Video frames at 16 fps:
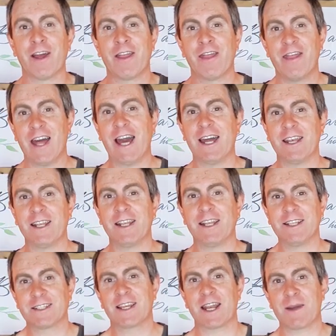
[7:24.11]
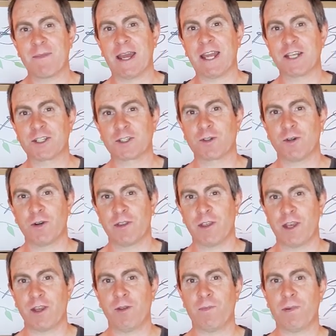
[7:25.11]
That is going to make sure
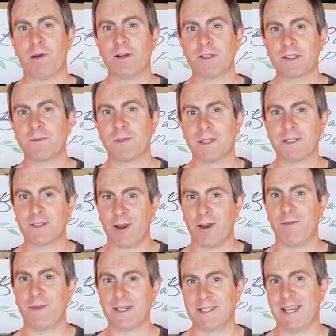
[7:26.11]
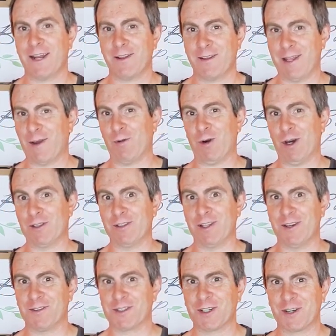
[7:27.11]
that you possibly don't miss out on that
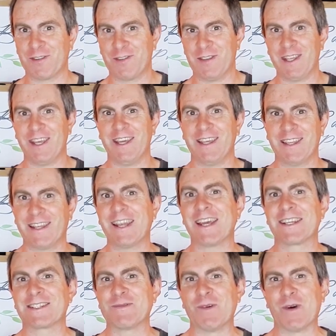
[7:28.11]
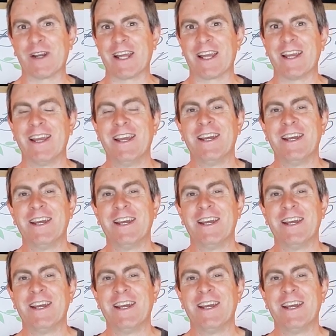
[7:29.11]
wildlife shot of the year the next morning.